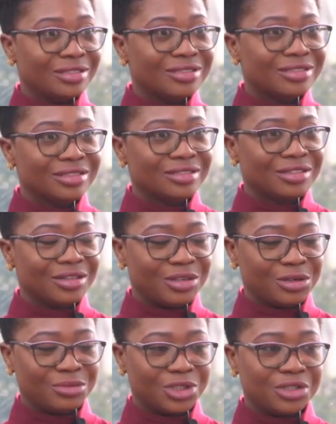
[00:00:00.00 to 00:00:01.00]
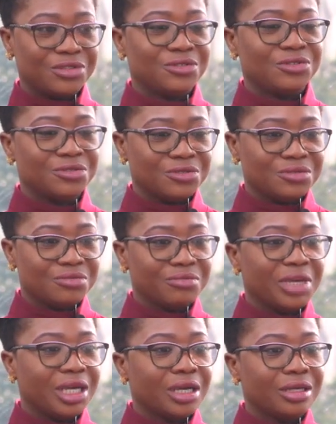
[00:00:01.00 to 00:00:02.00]
Yes, go ahead. Um, just to
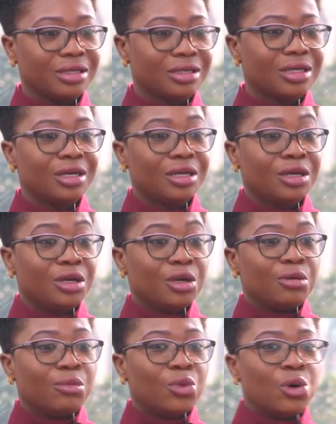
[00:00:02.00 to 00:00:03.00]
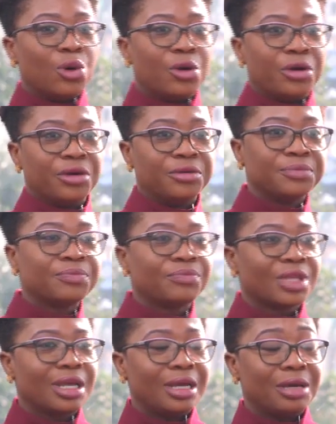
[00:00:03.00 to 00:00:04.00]
make it more
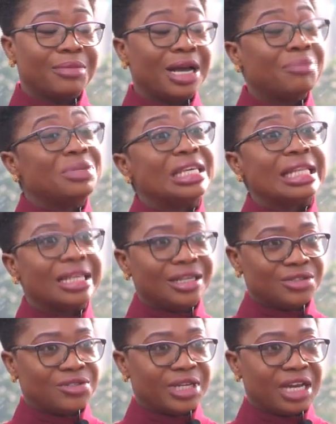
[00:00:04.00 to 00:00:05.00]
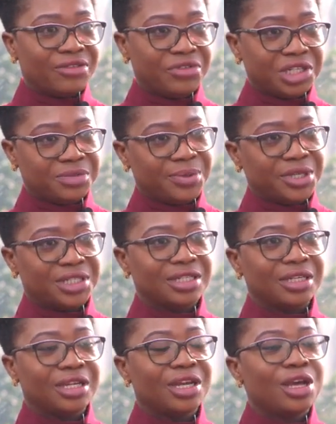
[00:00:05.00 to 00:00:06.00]
um, appealing to the average
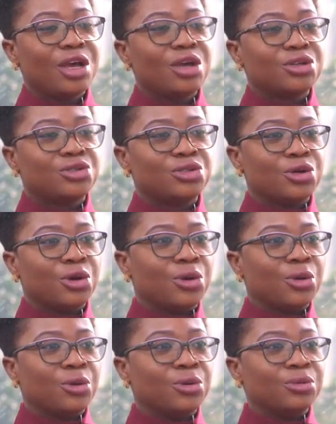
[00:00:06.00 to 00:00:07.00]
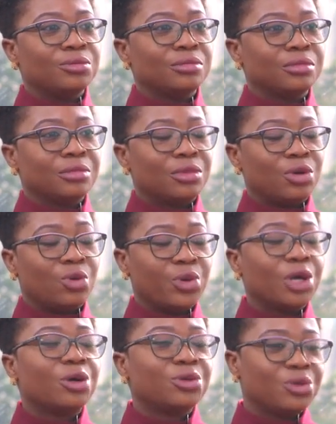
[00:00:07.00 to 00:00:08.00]
person. So
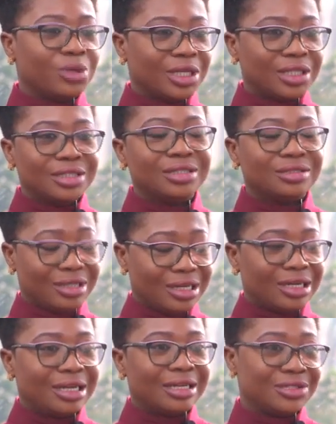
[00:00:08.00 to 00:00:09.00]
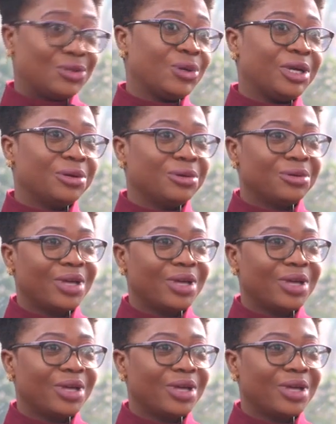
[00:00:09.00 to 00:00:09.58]
we all know that Ghana has oil,